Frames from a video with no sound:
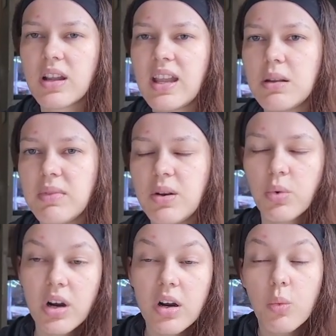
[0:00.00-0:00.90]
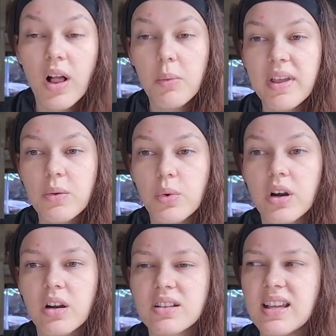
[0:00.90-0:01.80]
Handmade work, well-made
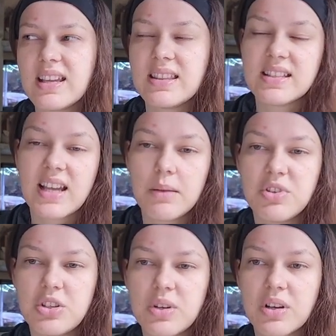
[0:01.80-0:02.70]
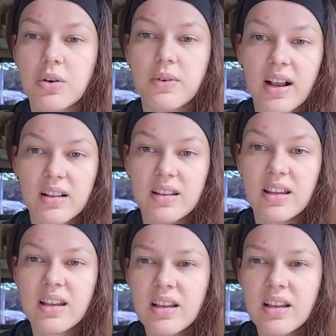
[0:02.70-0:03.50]
work, taking the time to do it correctly.